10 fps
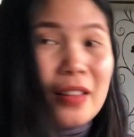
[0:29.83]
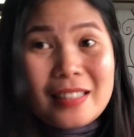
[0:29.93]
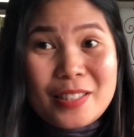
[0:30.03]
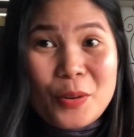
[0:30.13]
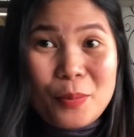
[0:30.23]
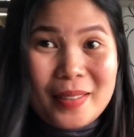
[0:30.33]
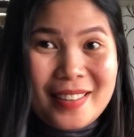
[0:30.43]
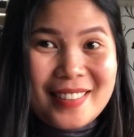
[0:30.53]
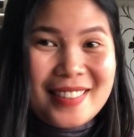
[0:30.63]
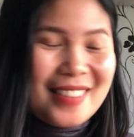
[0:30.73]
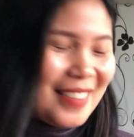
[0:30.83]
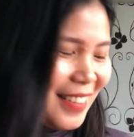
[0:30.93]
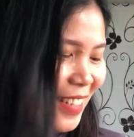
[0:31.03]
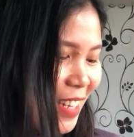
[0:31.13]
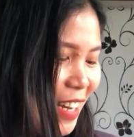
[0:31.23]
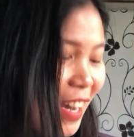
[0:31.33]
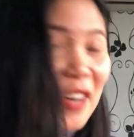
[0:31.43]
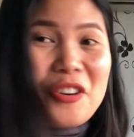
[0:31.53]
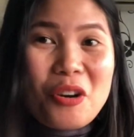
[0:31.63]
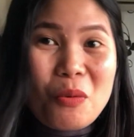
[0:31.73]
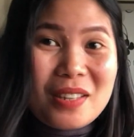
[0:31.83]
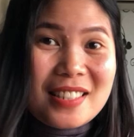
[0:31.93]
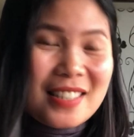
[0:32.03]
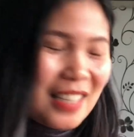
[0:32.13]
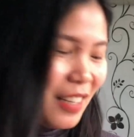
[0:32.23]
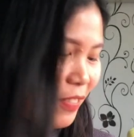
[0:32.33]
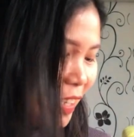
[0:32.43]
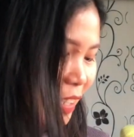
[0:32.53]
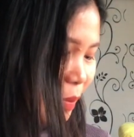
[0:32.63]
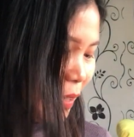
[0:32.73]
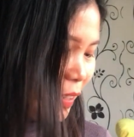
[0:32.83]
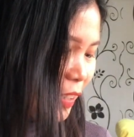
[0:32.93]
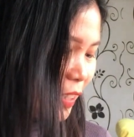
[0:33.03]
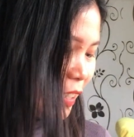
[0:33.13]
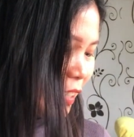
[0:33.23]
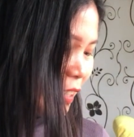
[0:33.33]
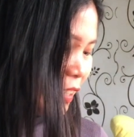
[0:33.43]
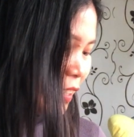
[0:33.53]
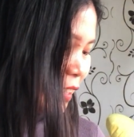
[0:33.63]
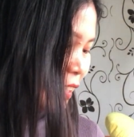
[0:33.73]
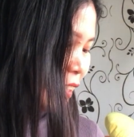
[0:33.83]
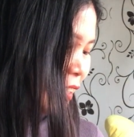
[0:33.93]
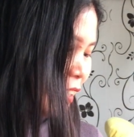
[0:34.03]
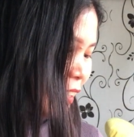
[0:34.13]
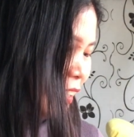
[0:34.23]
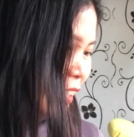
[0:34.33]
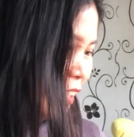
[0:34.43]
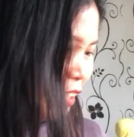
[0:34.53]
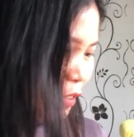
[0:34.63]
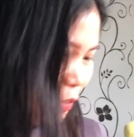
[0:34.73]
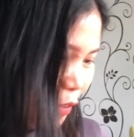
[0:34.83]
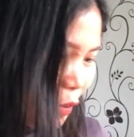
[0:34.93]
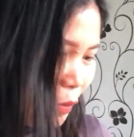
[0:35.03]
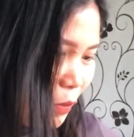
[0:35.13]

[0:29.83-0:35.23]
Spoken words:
let's open it. I don't know what's inside of this because I just don't know.